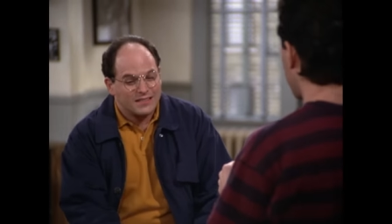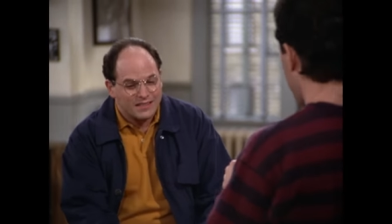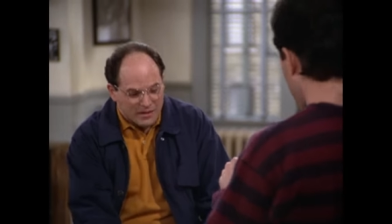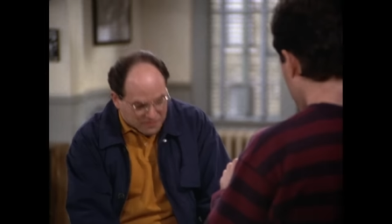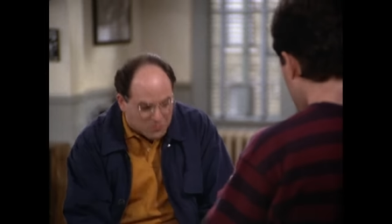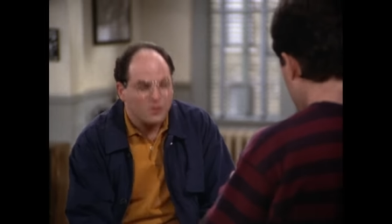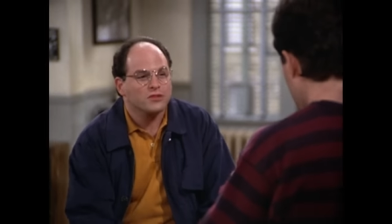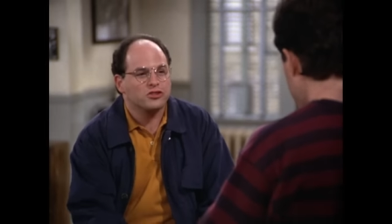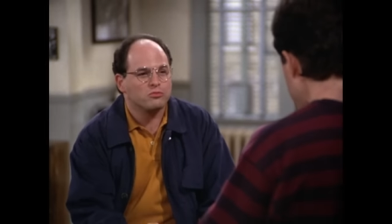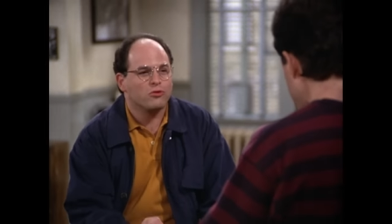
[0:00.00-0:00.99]
Except for
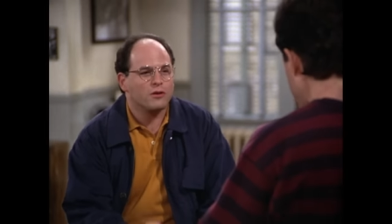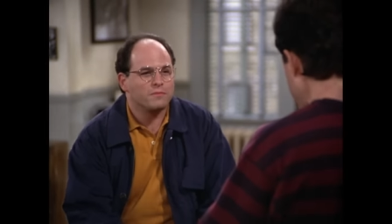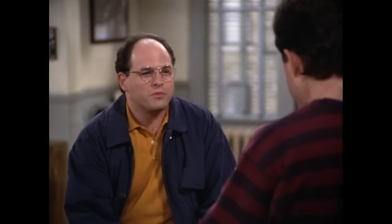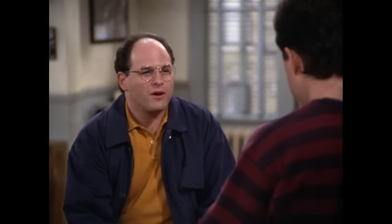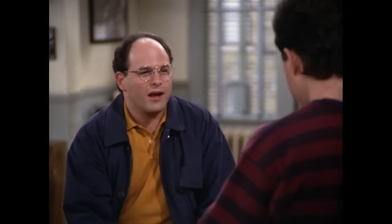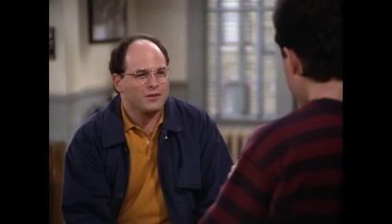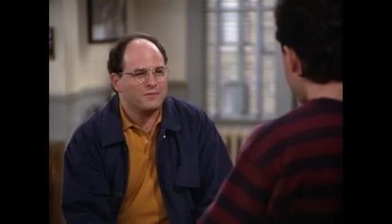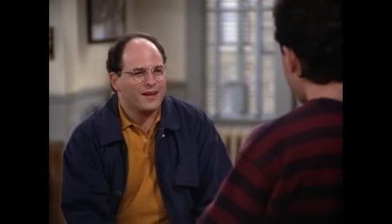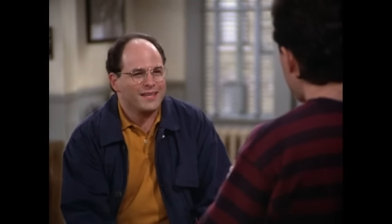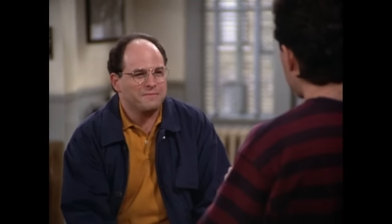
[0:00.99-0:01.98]
one small
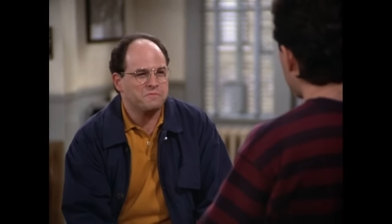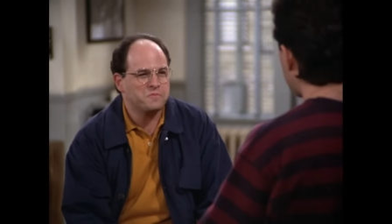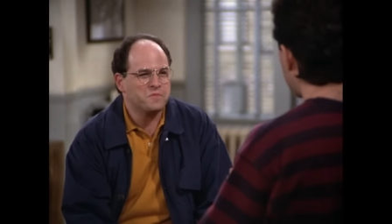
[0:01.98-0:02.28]
problem. I, uh,